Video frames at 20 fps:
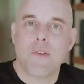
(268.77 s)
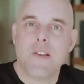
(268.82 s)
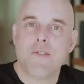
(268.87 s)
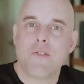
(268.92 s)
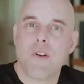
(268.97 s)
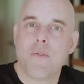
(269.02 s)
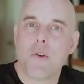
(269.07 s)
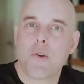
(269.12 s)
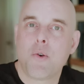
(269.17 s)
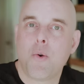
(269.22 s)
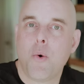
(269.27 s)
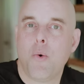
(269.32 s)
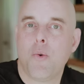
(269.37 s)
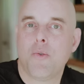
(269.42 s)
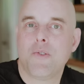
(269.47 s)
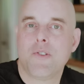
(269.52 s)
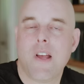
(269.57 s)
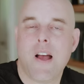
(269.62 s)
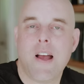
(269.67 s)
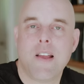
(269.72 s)
leans on the cool
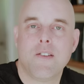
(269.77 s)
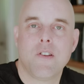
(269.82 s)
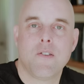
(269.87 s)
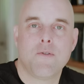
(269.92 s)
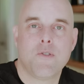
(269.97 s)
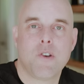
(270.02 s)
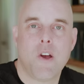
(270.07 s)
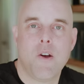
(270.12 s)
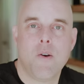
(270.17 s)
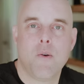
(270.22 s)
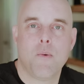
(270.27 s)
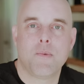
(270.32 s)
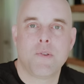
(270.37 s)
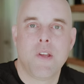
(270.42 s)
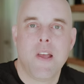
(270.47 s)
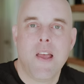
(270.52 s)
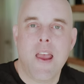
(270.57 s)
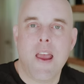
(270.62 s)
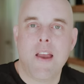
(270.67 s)
sides of taupes,